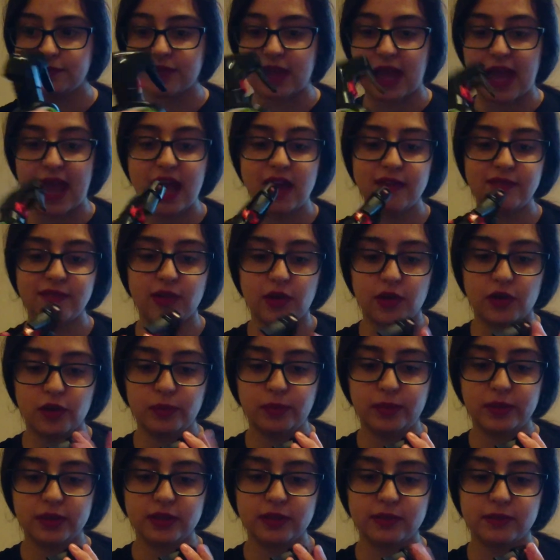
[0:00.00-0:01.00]
I have
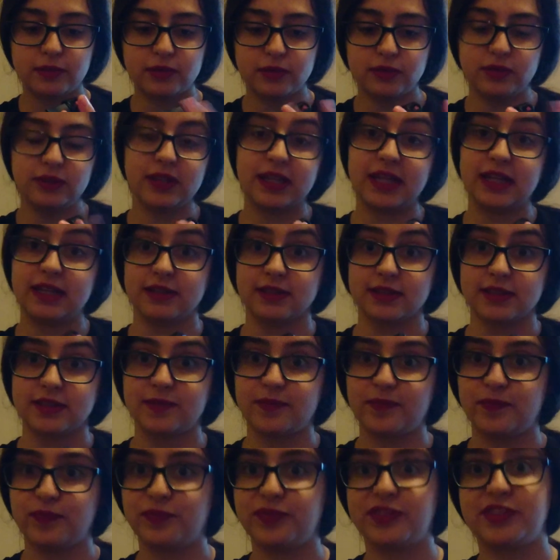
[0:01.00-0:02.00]
opened them all and
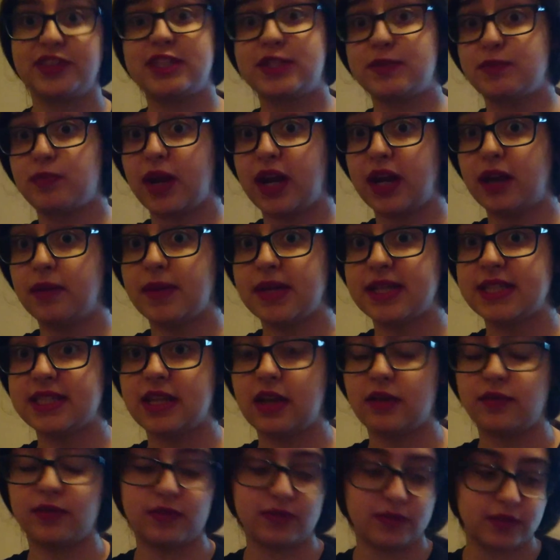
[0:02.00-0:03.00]
sprayed
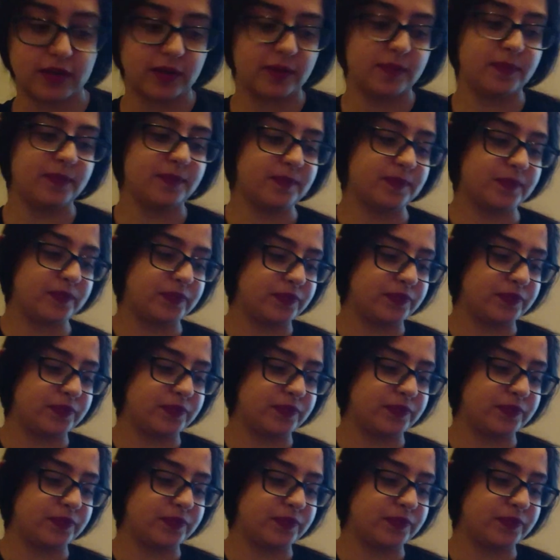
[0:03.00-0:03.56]
myself with them.